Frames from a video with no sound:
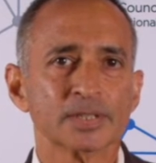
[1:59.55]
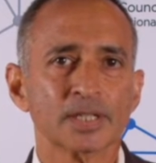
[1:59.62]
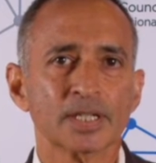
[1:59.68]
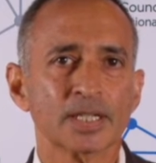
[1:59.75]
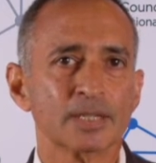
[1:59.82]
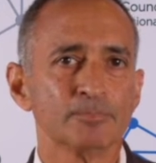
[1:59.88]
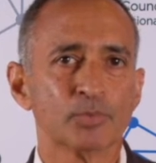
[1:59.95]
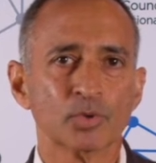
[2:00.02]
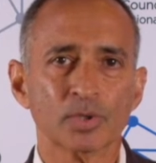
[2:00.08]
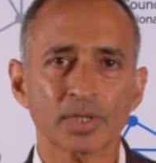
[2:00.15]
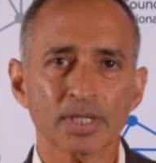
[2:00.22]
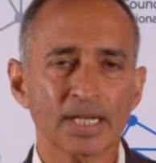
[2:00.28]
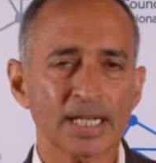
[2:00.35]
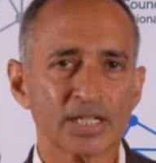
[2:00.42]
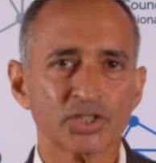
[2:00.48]
on any board
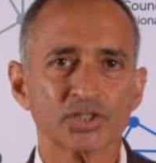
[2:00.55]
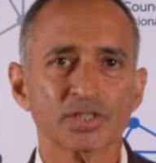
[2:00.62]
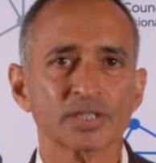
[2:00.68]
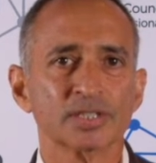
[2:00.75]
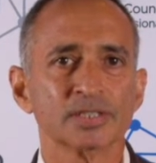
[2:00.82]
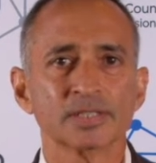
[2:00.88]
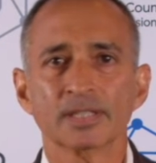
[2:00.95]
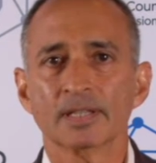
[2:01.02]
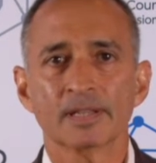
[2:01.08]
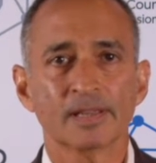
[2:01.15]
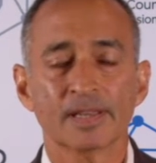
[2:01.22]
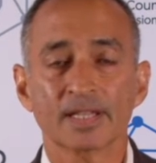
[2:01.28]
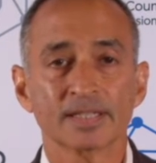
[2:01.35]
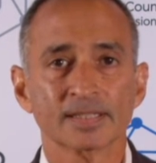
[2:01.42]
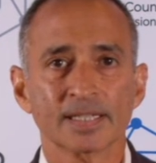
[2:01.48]
elections and
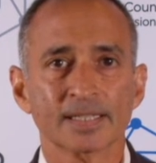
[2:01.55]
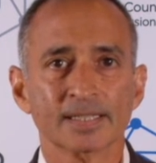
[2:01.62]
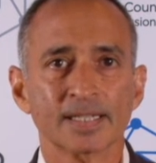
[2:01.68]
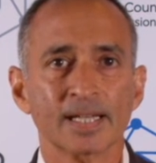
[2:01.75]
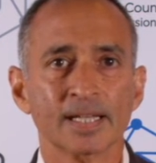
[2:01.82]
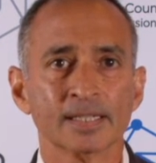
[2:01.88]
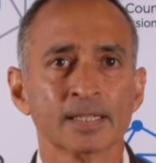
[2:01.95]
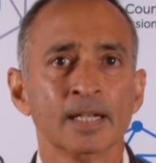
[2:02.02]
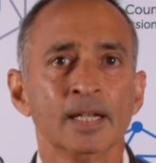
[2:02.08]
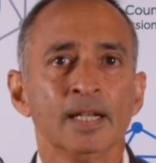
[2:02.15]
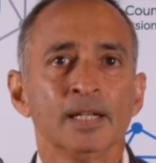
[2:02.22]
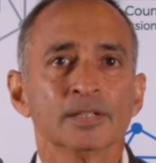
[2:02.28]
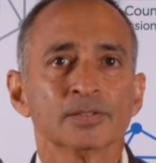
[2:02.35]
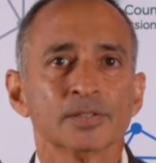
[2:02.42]
things like that. So